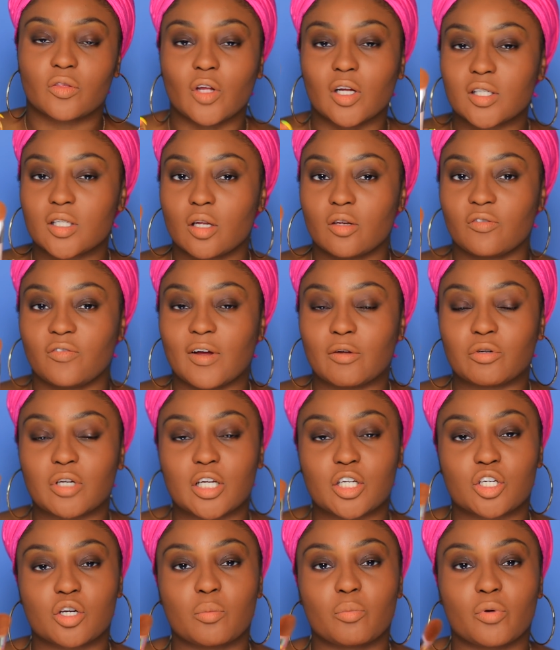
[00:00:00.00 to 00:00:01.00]
Thoughts on the
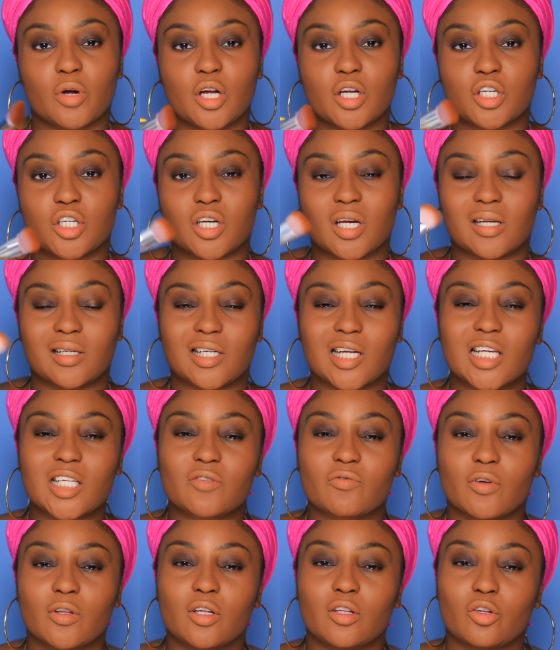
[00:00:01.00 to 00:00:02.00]
foundation brush. It does
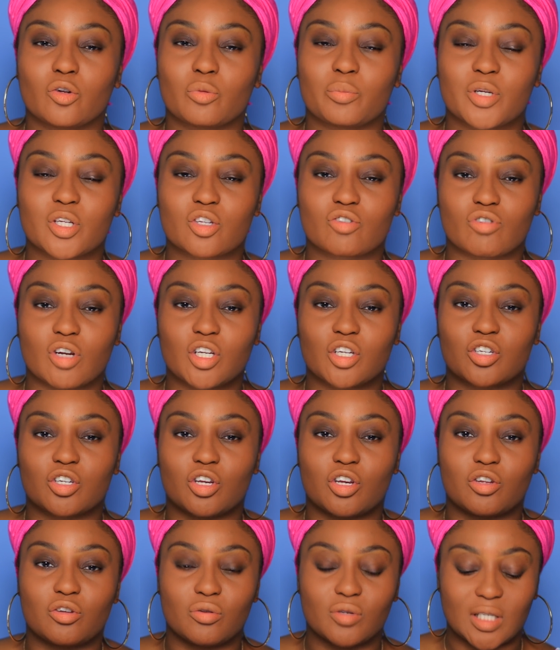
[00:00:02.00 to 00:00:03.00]
feel a little bit strange to
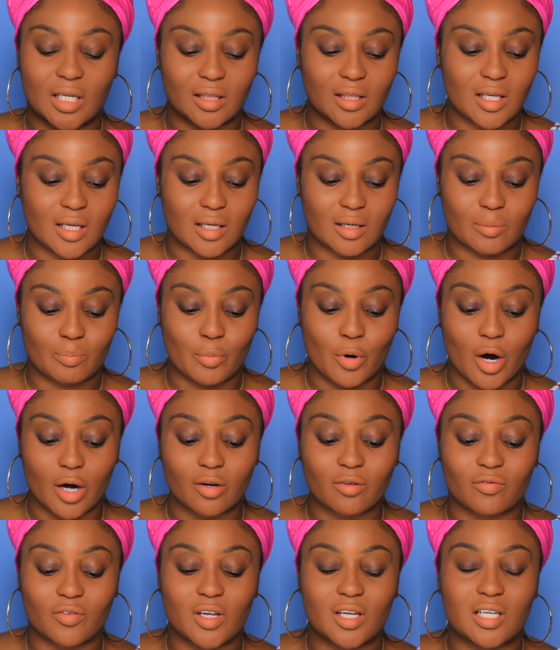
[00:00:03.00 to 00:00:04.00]
use. I think part
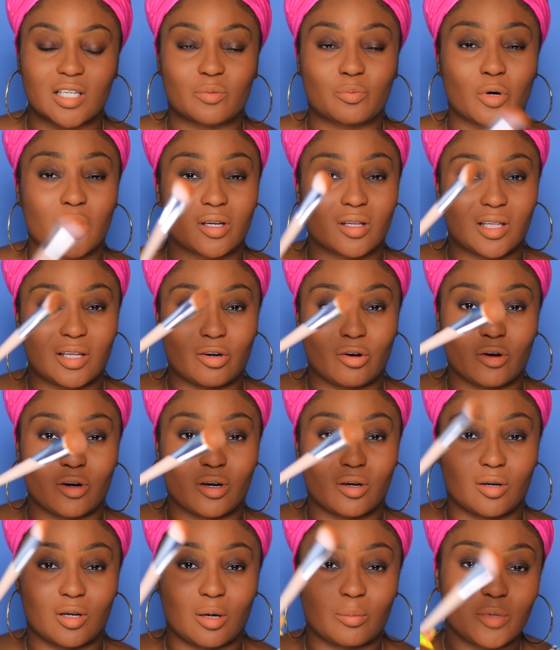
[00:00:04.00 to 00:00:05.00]
of it is part of the
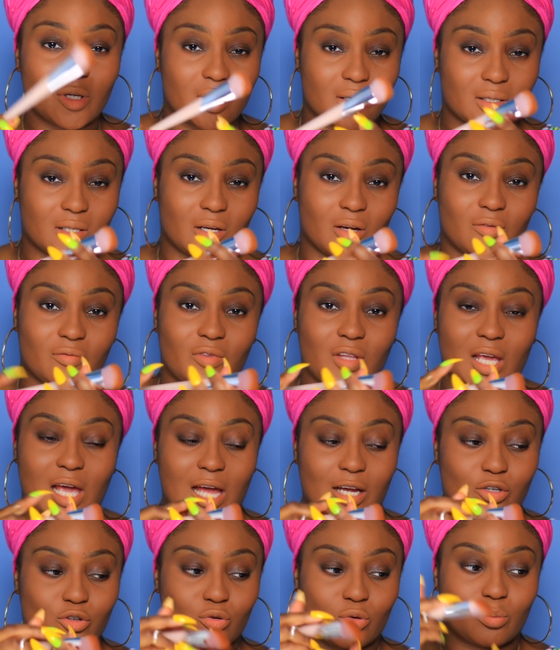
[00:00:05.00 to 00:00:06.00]
ergonomics of the
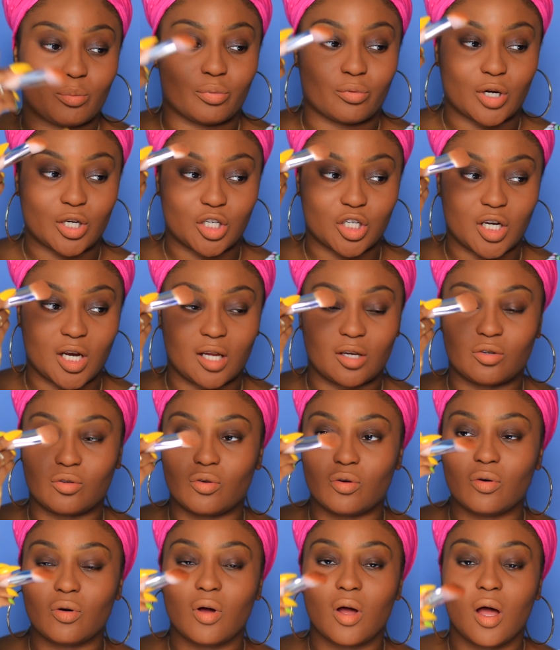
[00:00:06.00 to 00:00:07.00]
actual brush
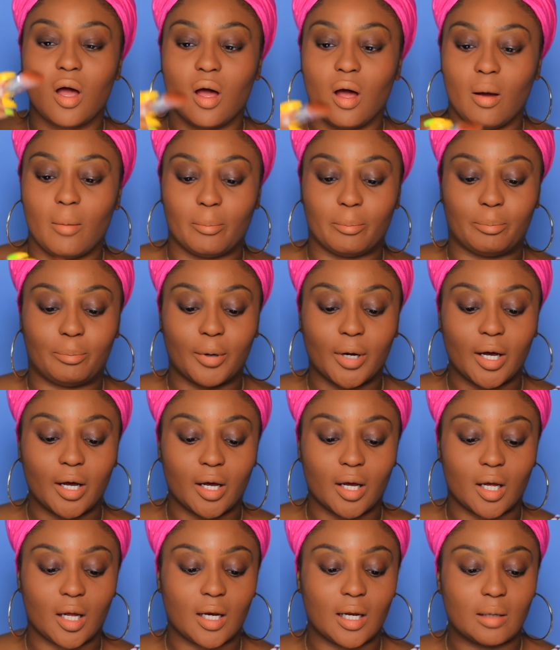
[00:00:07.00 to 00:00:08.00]
handle,
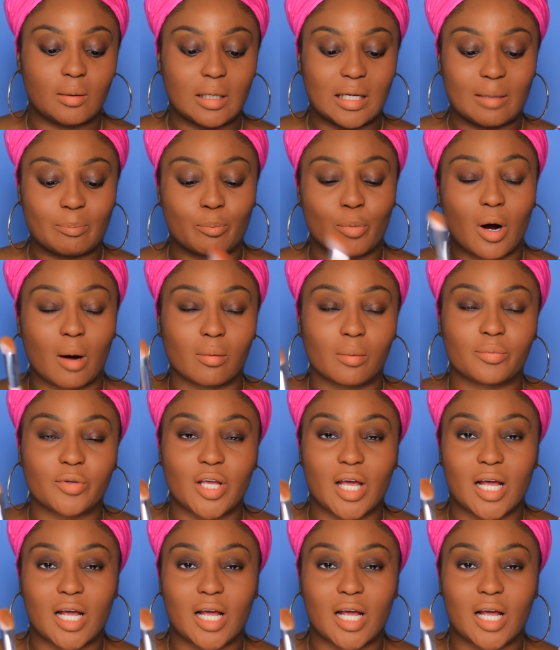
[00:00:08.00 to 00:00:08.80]
but it probably